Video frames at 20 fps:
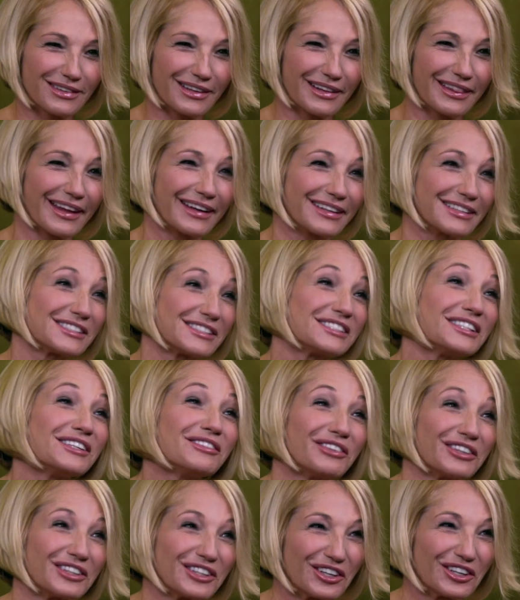And that
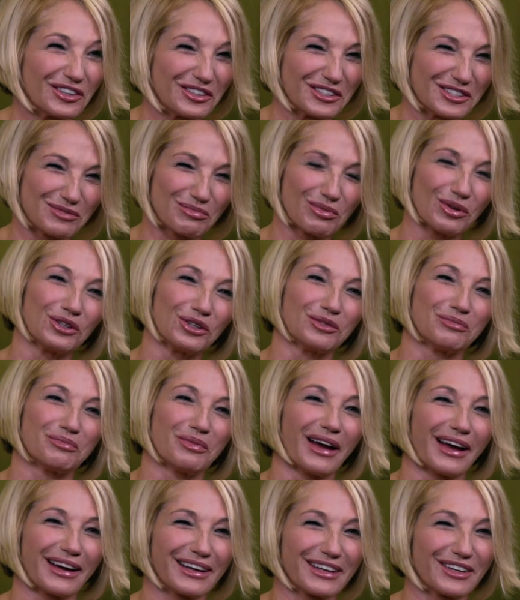Steven could always pull it
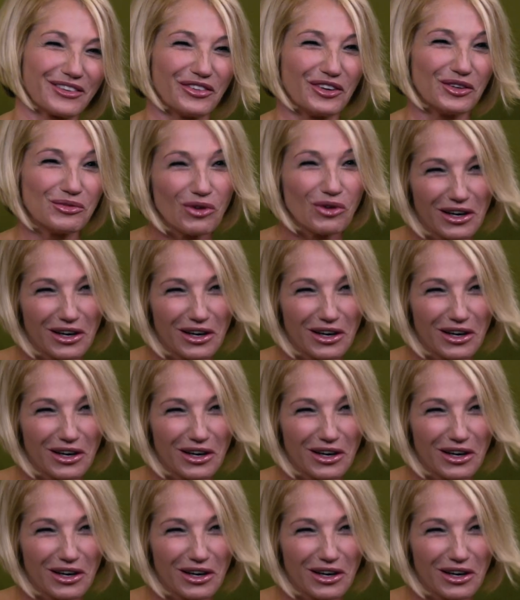back if he